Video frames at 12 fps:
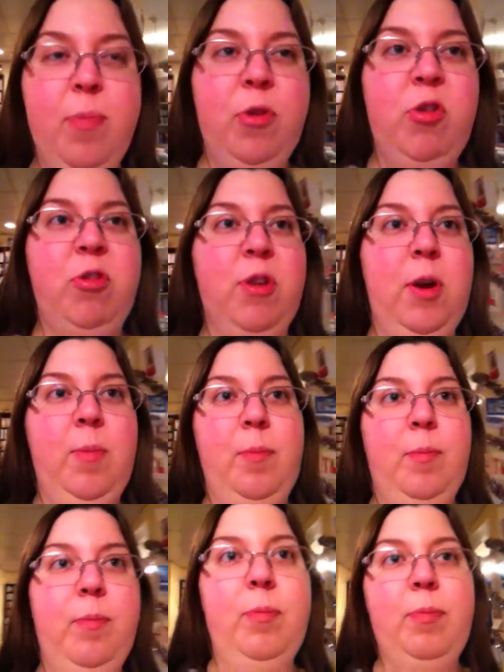just let it
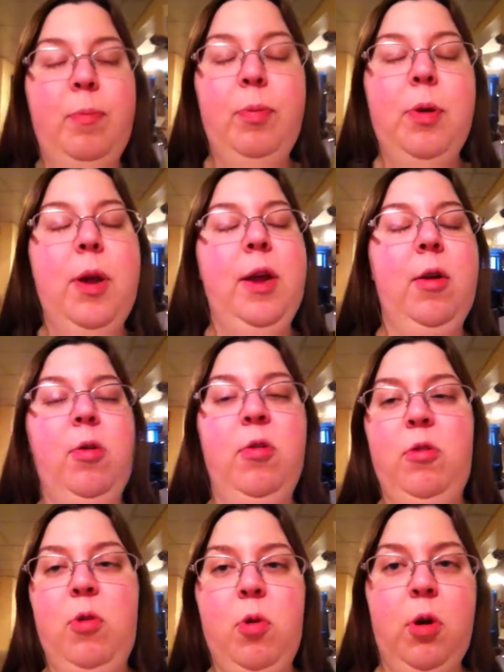play out
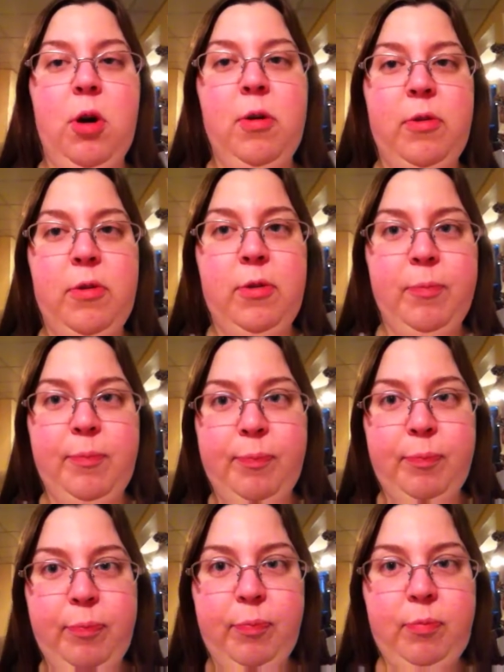its course.
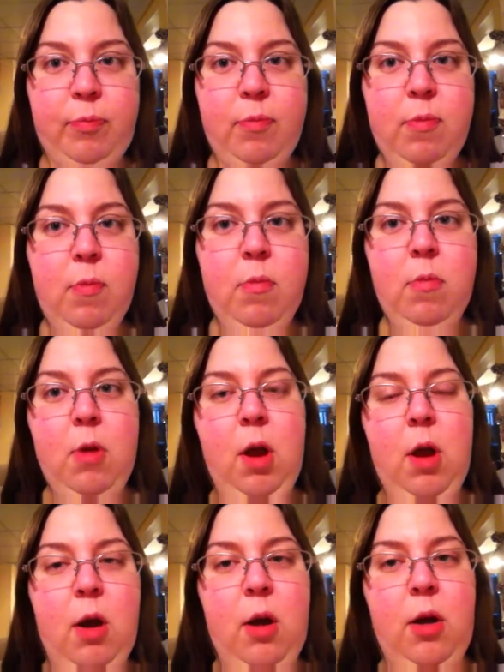
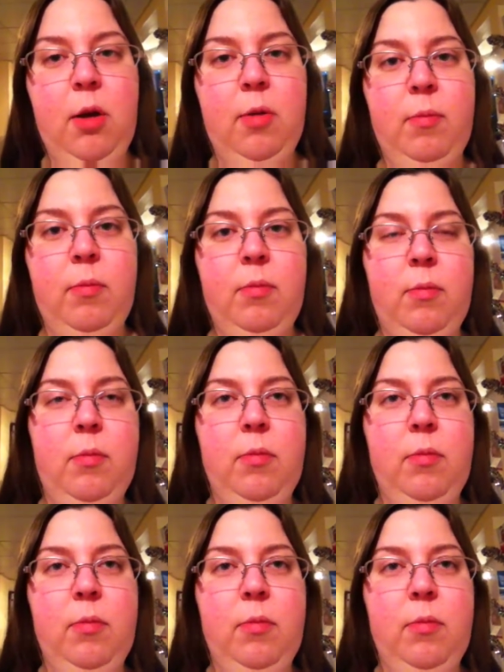Um,